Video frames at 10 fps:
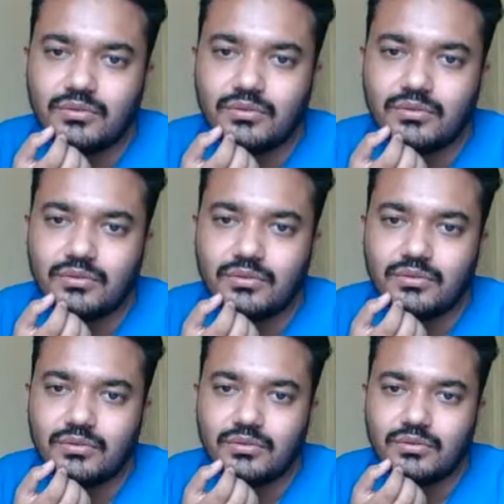control
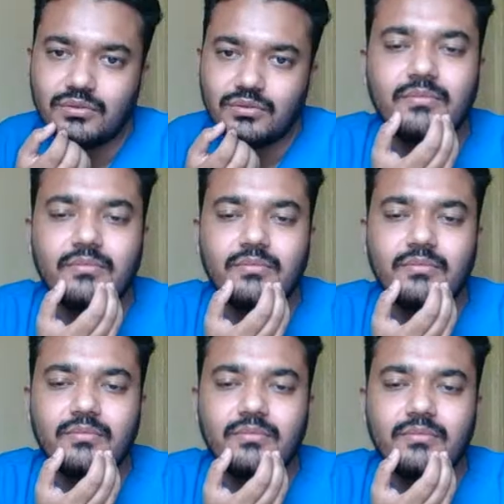this square
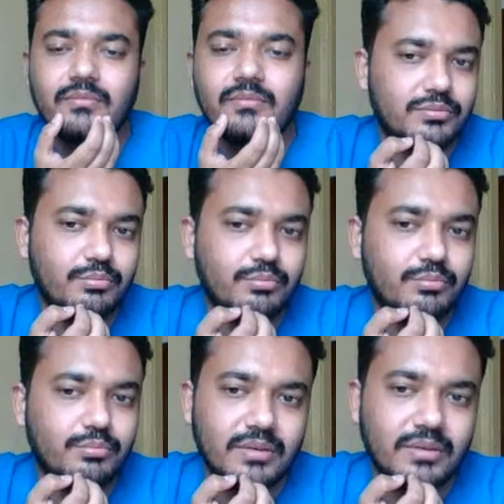before I push
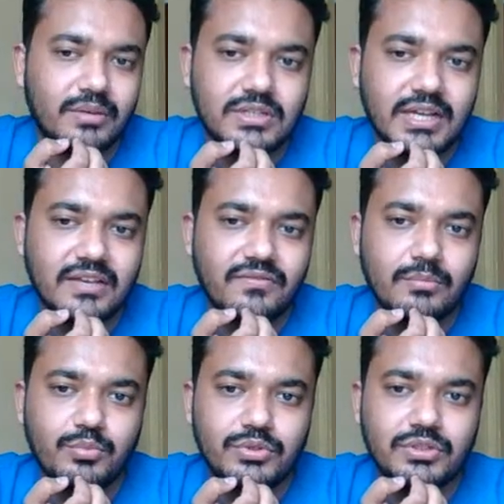b5, because like if I
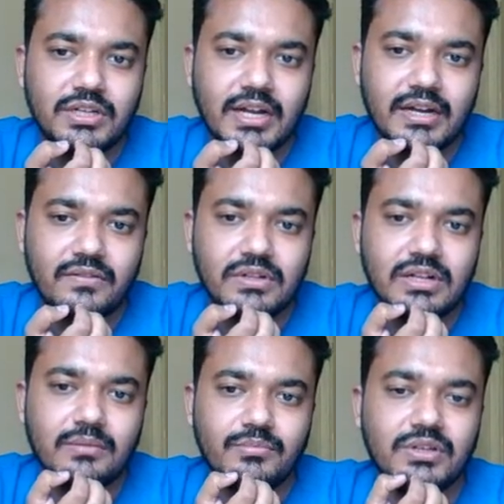push, the knight will
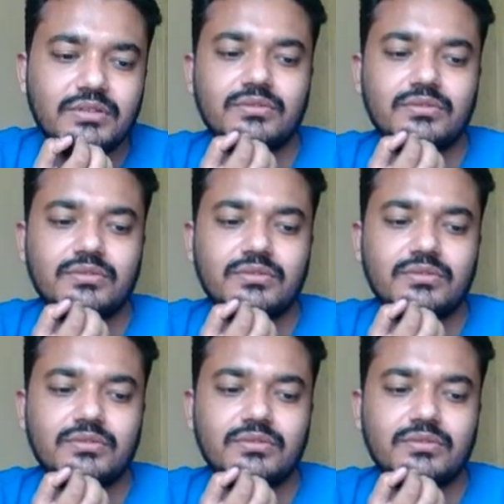come here.